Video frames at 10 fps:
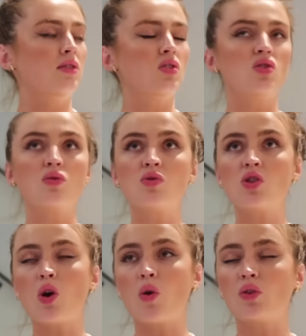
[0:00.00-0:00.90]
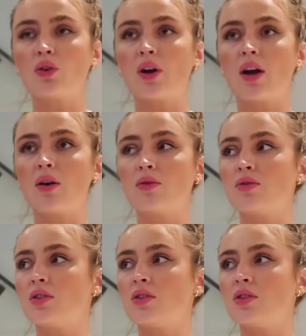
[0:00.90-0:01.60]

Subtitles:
There's no snow on the ground.